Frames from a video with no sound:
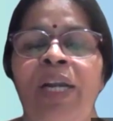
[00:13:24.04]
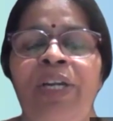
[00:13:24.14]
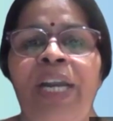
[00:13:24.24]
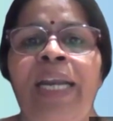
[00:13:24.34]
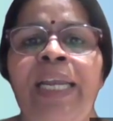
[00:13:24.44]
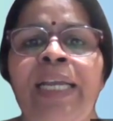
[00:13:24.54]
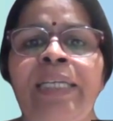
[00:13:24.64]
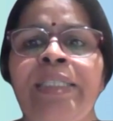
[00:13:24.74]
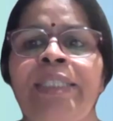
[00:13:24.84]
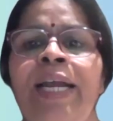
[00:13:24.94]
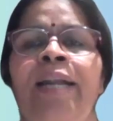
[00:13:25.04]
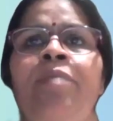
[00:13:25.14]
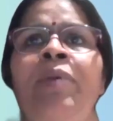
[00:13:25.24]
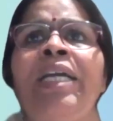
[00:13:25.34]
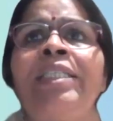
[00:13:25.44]
trainings,
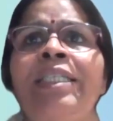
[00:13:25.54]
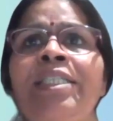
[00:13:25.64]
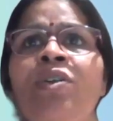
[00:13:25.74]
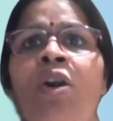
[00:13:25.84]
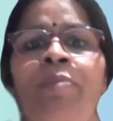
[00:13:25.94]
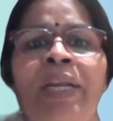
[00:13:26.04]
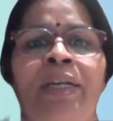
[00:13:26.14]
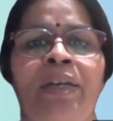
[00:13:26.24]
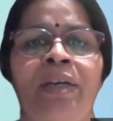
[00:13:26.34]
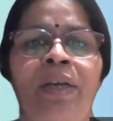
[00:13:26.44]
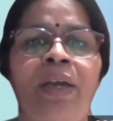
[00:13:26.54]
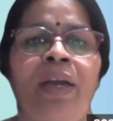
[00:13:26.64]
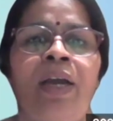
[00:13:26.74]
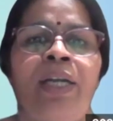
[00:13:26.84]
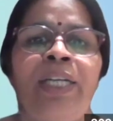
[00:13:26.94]
and because it's not been
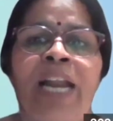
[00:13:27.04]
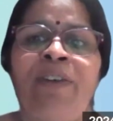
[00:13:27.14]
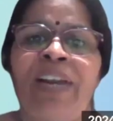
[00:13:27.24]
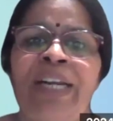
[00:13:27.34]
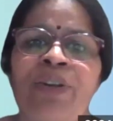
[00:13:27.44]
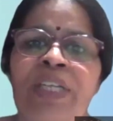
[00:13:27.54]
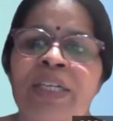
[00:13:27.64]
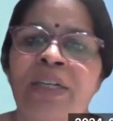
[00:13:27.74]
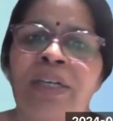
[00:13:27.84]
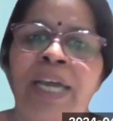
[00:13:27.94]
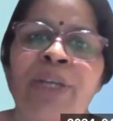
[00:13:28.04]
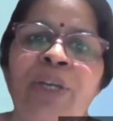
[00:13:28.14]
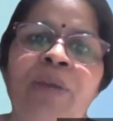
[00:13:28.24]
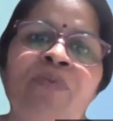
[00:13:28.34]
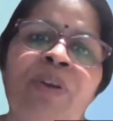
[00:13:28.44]
delved into the
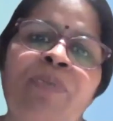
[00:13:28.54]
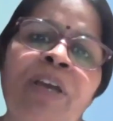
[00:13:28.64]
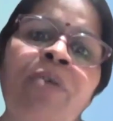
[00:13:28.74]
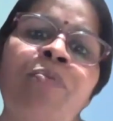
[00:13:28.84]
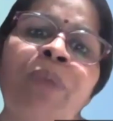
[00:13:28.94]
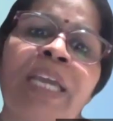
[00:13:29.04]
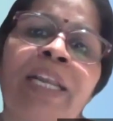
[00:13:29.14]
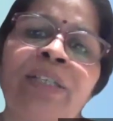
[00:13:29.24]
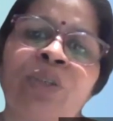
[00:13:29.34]
curriculum from the beginning.